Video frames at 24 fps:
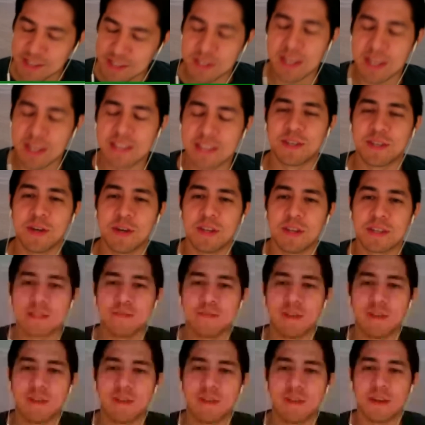it's good
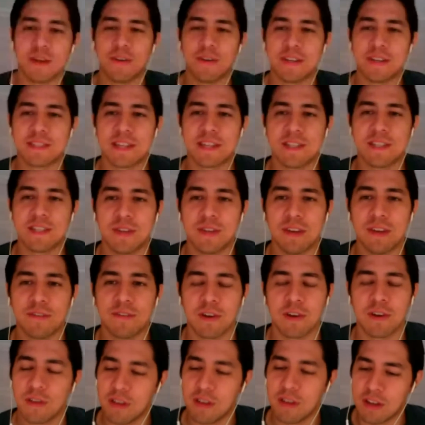advice that you give
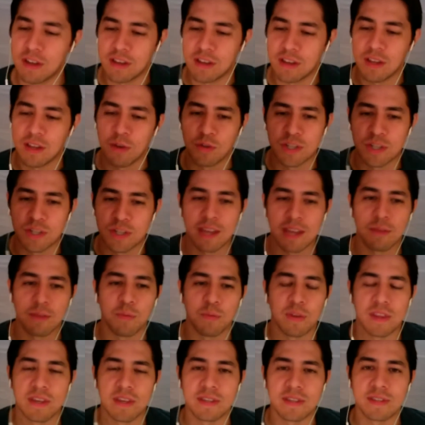her. Check in
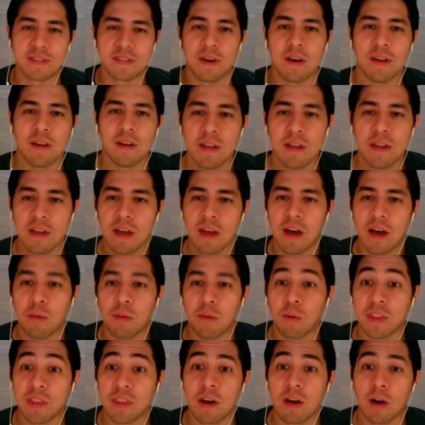with this
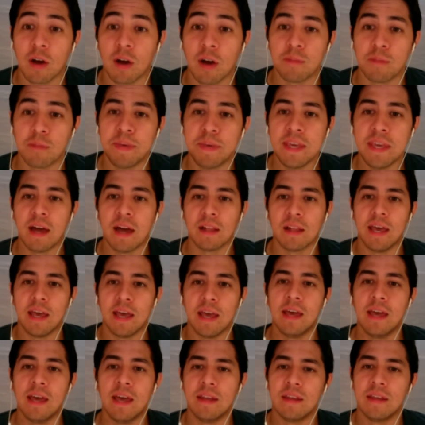what they call the
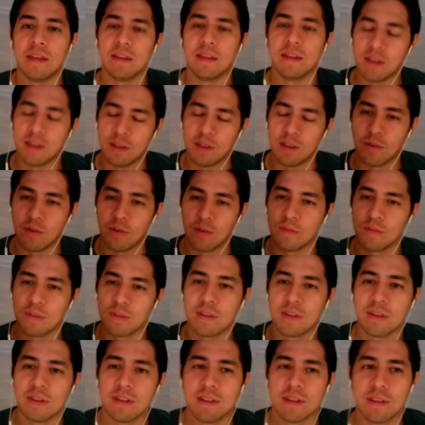PLN.
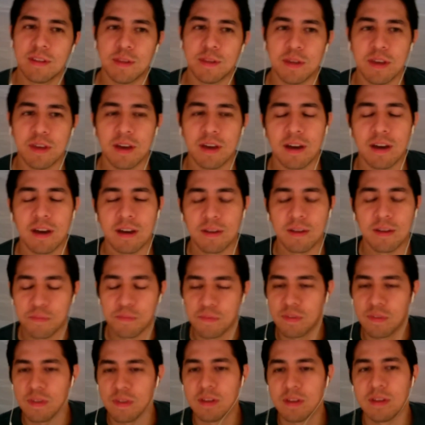The
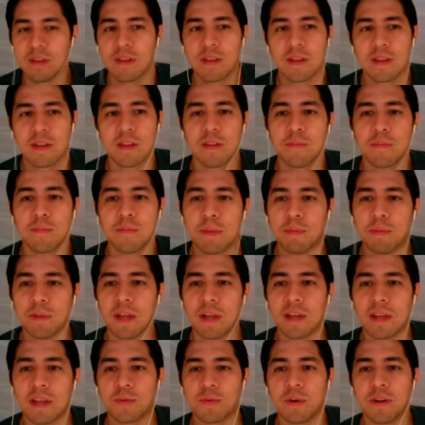people
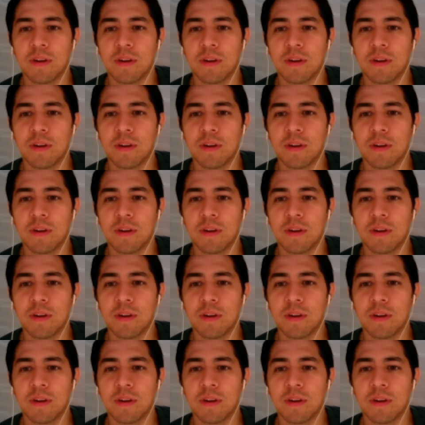on Twitter.